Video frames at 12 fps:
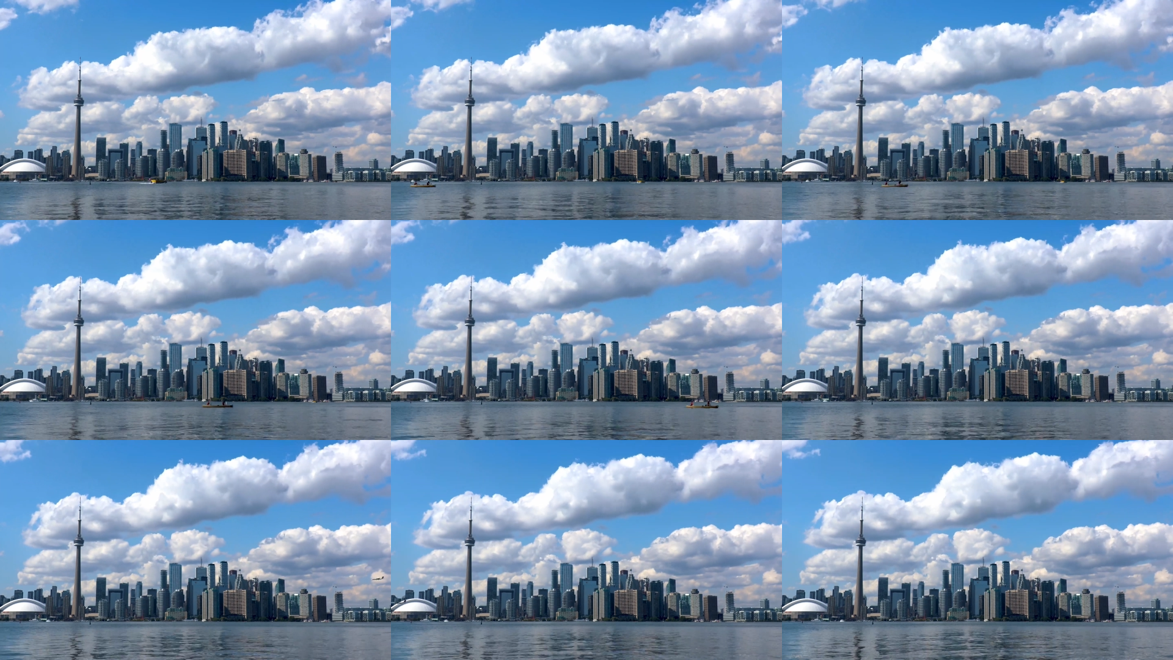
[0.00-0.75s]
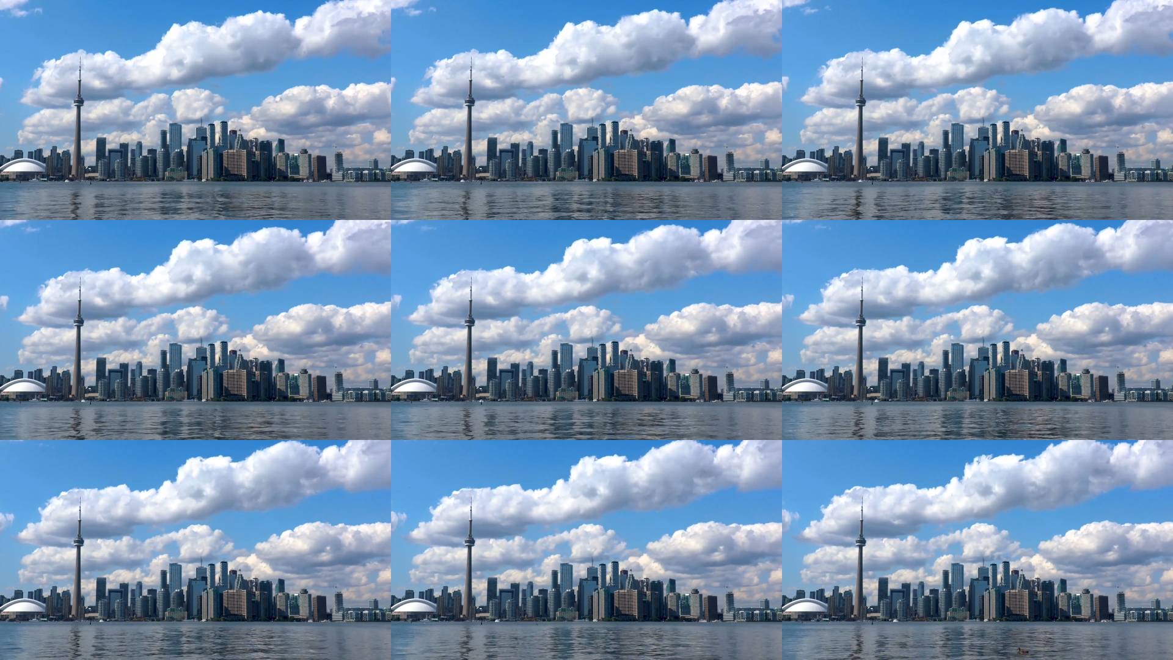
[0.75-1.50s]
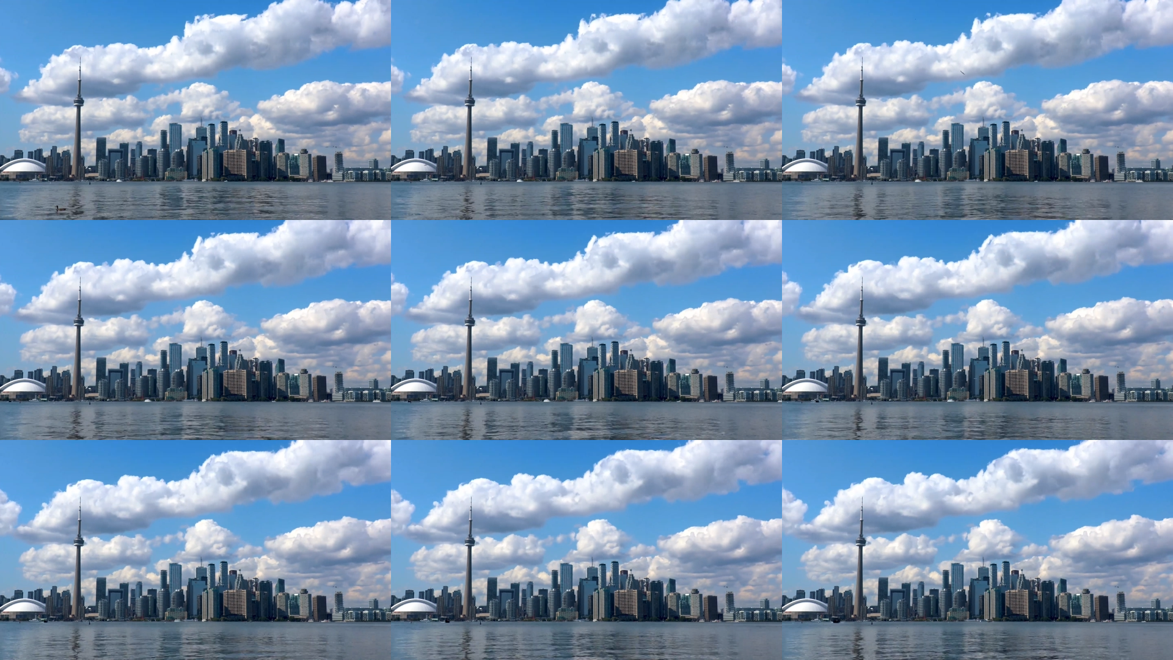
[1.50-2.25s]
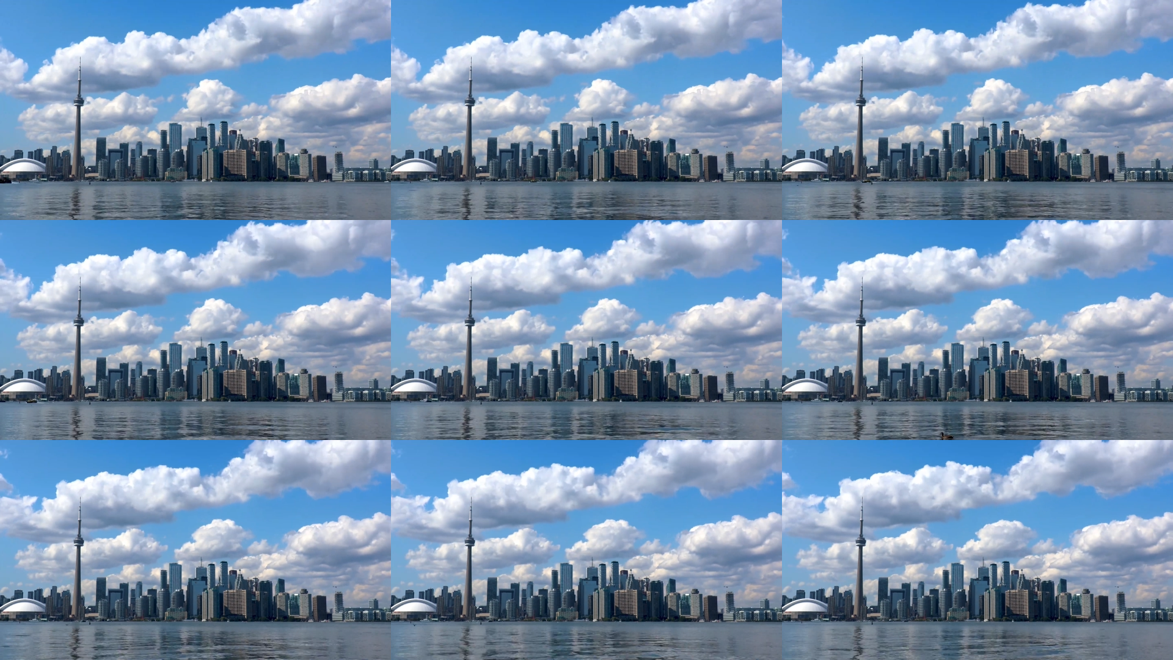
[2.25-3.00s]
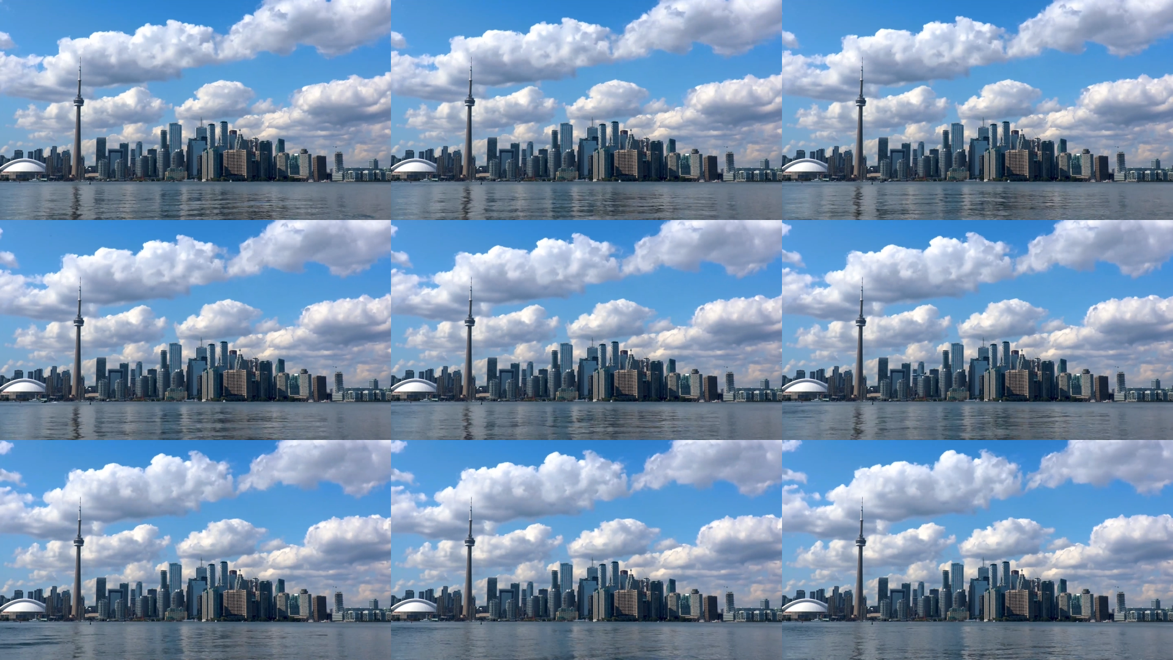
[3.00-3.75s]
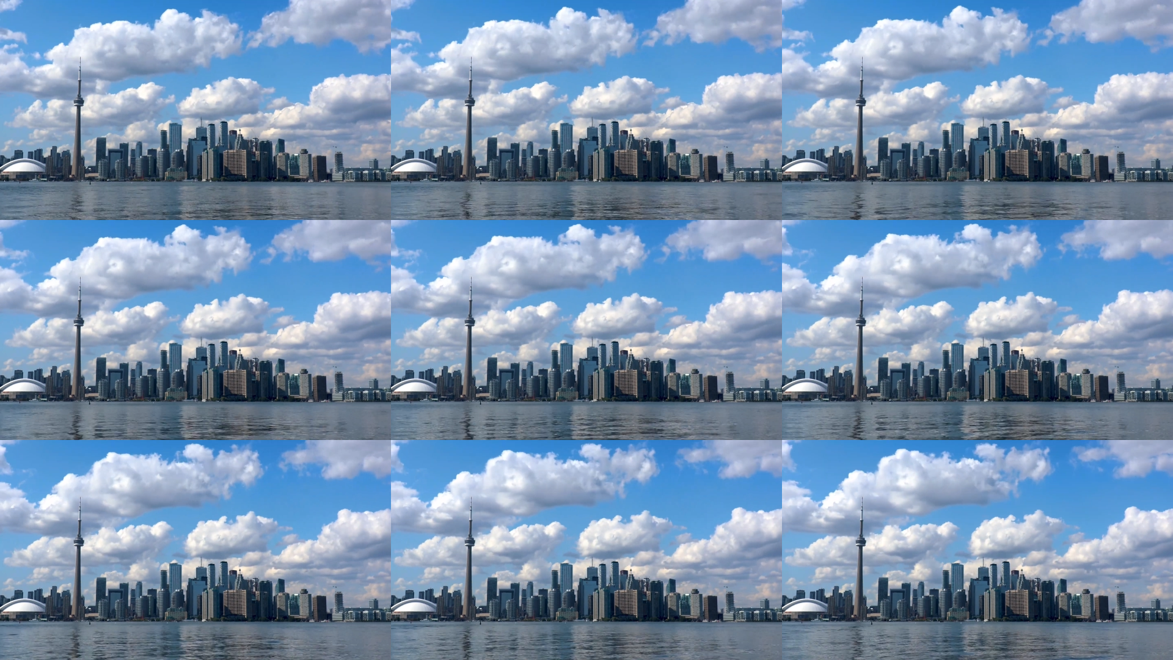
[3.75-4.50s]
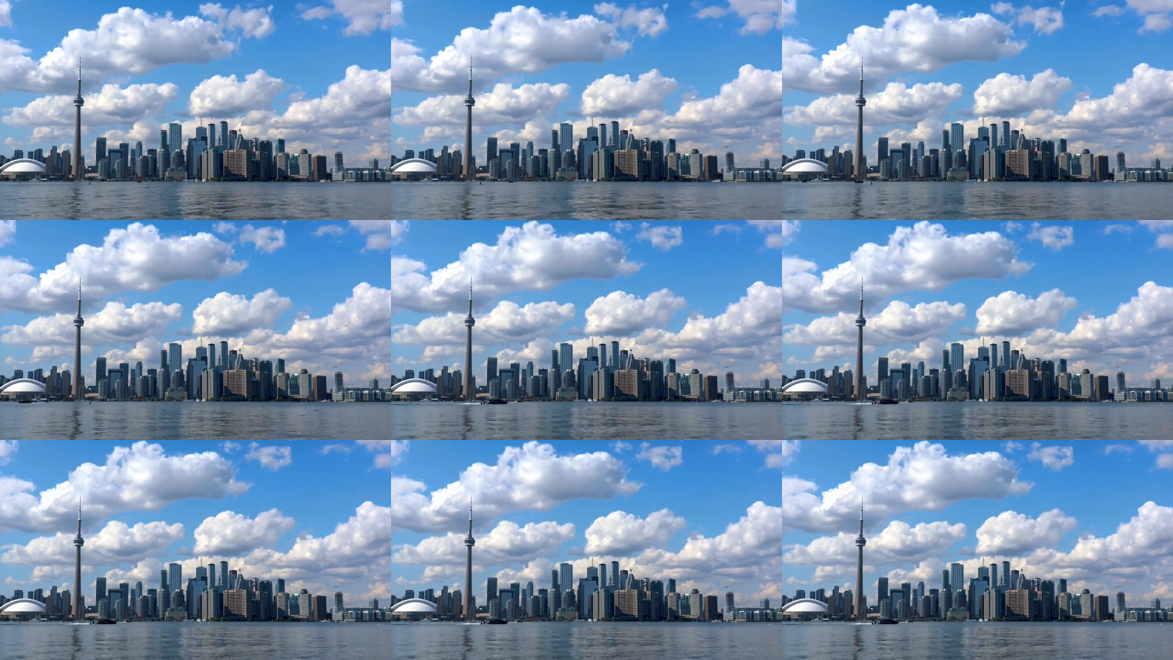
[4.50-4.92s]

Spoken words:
(no speaker visible)